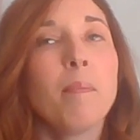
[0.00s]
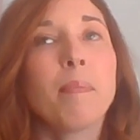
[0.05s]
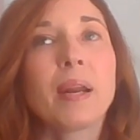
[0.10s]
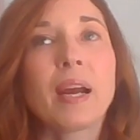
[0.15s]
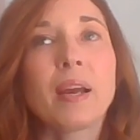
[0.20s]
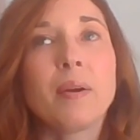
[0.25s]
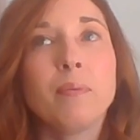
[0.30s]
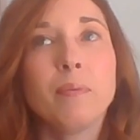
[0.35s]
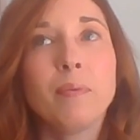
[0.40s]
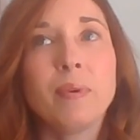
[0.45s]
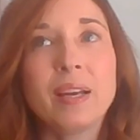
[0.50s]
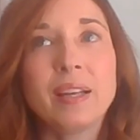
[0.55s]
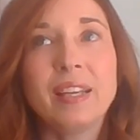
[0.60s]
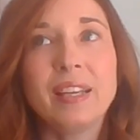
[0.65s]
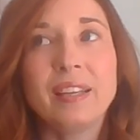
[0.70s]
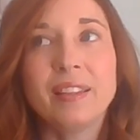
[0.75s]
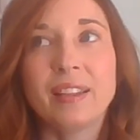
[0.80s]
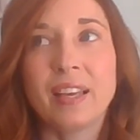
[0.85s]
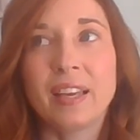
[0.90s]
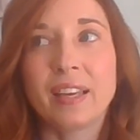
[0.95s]
But I
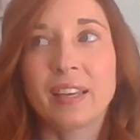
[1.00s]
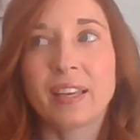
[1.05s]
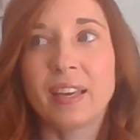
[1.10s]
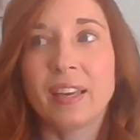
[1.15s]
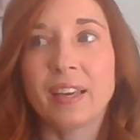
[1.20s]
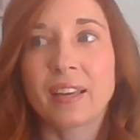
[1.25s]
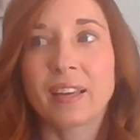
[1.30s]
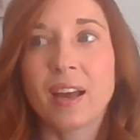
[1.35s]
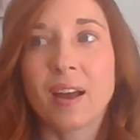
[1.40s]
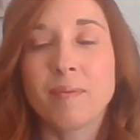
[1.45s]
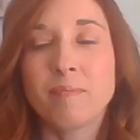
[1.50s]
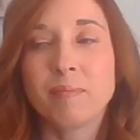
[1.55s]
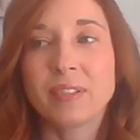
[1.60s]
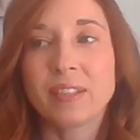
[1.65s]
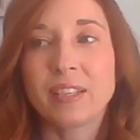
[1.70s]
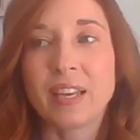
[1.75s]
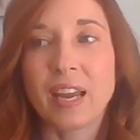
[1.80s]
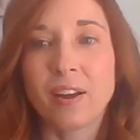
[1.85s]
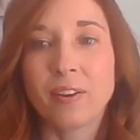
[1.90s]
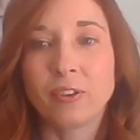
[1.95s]
really think it
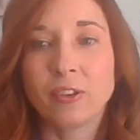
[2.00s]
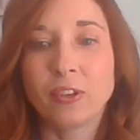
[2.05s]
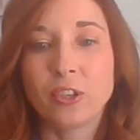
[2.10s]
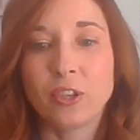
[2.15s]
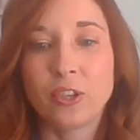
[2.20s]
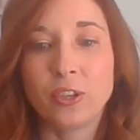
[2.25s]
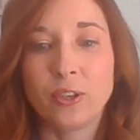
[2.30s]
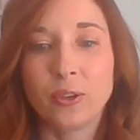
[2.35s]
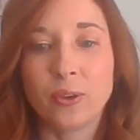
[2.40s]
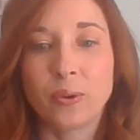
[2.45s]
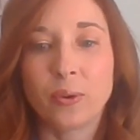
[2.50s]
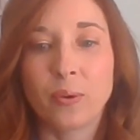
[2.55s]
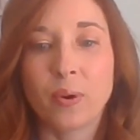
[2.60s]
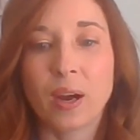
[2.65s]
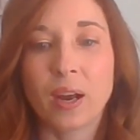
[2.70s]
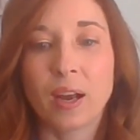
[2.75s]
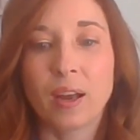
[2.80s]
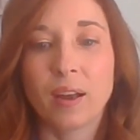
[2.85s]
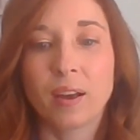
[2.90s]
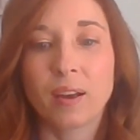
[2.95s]
comes down
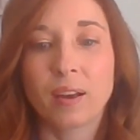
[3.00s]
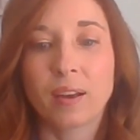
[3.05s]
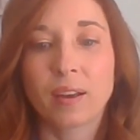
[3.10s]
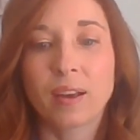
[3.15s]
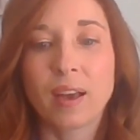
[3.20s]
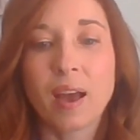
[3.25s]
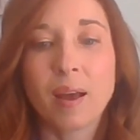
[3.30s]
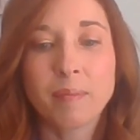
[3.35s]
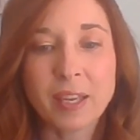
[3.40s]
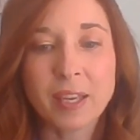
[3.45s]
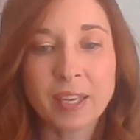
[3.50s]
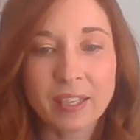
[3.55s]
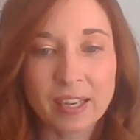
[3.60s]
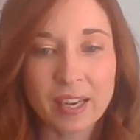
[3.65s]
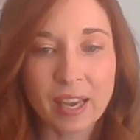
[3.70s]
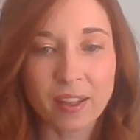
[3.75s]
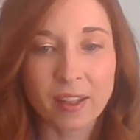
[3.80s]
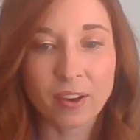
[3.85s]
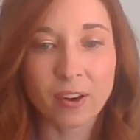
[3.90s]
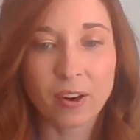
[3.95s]
to coming
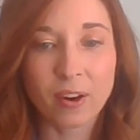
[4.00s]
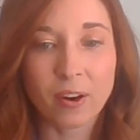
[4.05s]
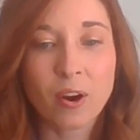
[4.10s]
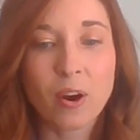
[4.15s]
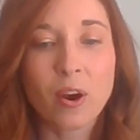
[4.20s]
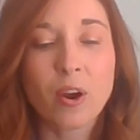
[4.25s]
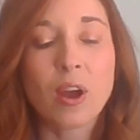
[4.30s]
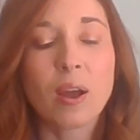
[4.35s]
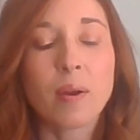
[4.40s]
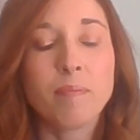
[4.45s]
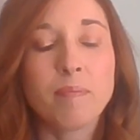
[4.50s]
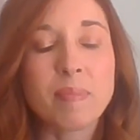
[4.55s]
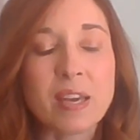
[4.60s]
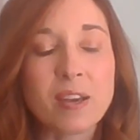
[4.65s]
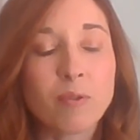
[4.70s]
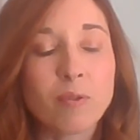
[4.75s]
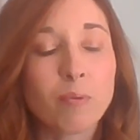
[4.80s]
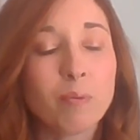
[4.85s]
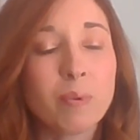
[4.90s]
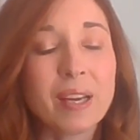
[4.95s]
together,
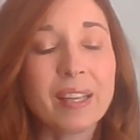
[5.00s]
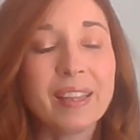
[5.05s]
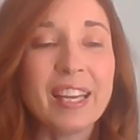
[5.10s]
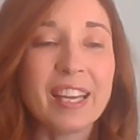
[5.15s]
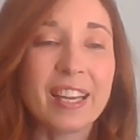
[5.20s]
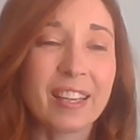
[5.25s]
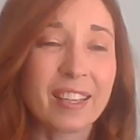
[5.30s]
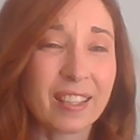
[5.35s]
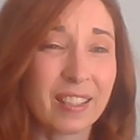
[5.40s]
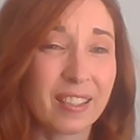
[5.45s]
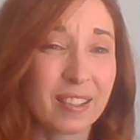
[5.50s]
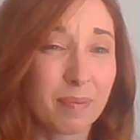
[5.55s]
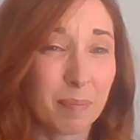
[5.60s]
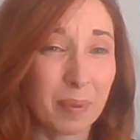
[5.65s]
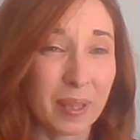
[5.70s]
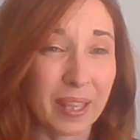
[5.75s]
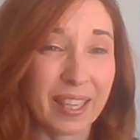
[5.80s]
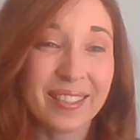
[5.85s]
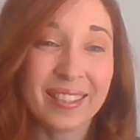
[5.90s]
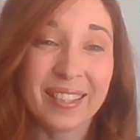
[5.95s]
being really
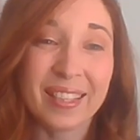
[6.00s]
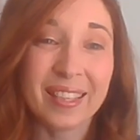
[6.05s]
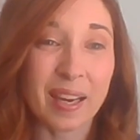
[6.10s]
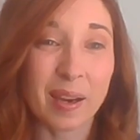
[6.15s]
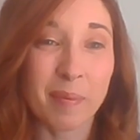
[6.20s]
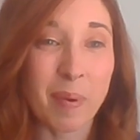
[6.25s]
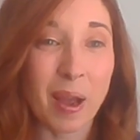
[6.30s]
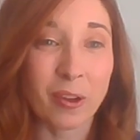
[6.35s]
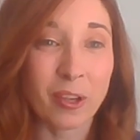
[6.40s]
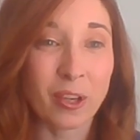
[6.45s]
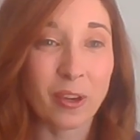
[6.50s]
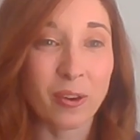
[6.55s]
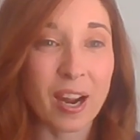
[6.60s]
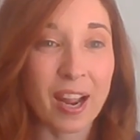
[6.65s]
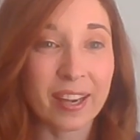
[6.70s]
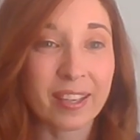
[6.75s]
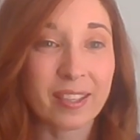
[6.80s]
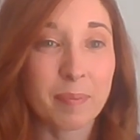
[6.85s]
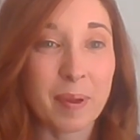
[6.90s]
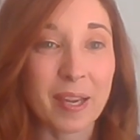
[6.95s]
explicit about your
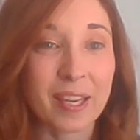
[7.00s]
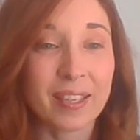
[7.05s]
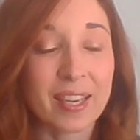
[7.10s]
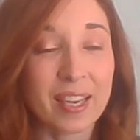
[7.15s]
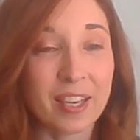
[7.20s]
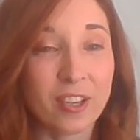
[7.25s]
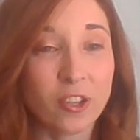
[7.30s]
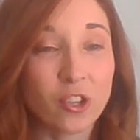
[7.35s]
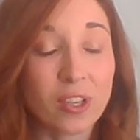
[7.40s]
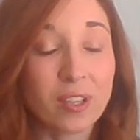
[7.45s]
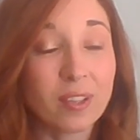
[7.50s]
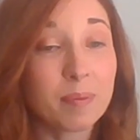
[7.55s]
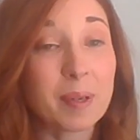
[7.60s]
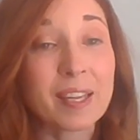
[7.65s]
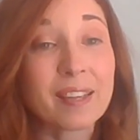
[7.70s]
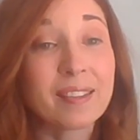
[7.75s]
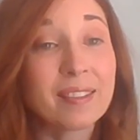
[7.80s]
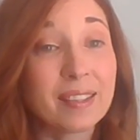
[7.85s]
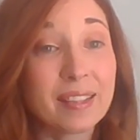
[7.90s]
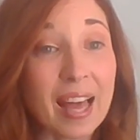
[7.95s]
expectations,
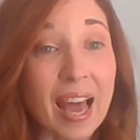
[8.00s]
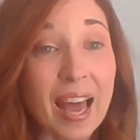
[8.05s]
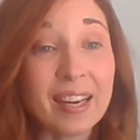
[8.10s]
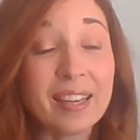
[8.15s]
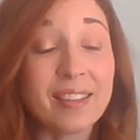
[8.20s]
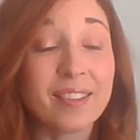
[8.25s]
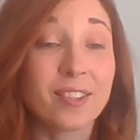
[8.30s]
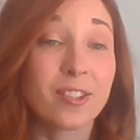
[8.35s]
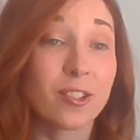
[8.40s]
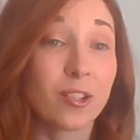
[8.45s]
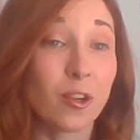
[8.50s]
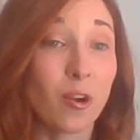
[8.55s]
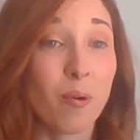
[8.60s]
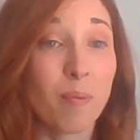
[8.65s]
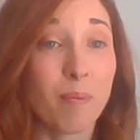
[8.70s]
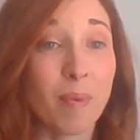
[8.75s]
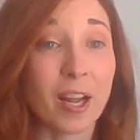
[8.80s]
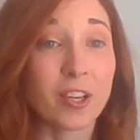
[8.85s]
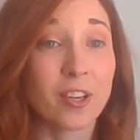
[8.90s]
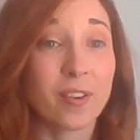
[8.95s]
because that is
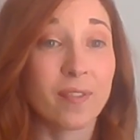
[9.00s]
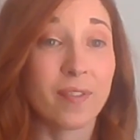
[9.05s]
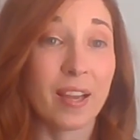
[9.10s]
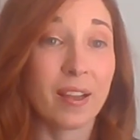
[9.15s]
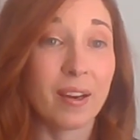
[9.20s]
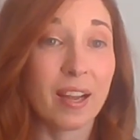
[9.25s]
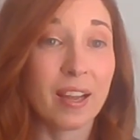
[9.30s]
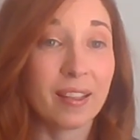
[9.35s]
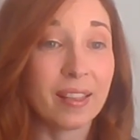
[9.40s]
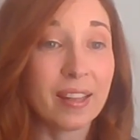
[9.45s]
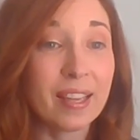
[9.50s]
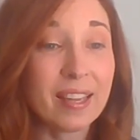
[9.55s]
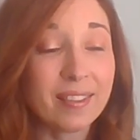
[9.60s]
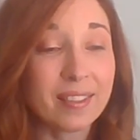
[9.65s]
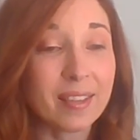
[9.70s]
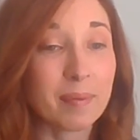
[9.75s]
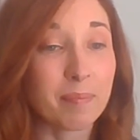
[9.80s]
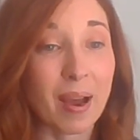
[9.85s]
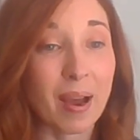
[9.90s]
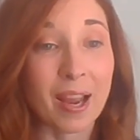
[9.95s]
so much of it. At
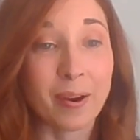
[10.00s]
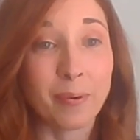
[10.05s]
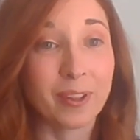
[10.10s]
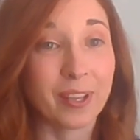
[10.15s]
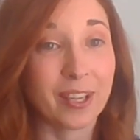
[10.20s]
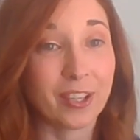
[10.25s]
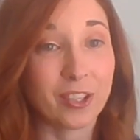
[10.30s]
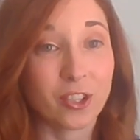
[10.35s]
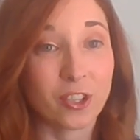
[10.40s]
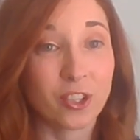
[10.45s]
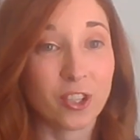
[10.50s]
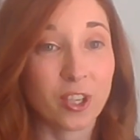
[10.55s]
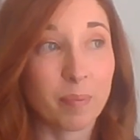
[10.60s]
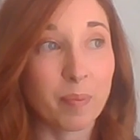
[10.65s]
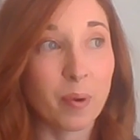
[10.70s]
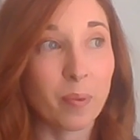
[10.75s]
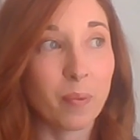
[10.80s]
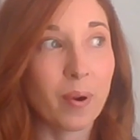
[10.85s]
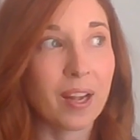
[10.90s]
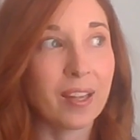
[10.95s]
least in my
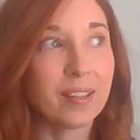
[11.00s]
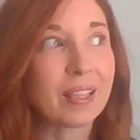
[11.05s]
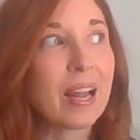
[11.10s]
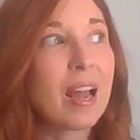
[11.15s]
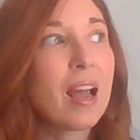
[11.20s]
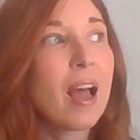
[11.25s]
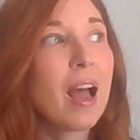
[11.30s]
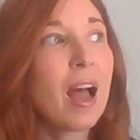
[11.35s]
relationship, it was.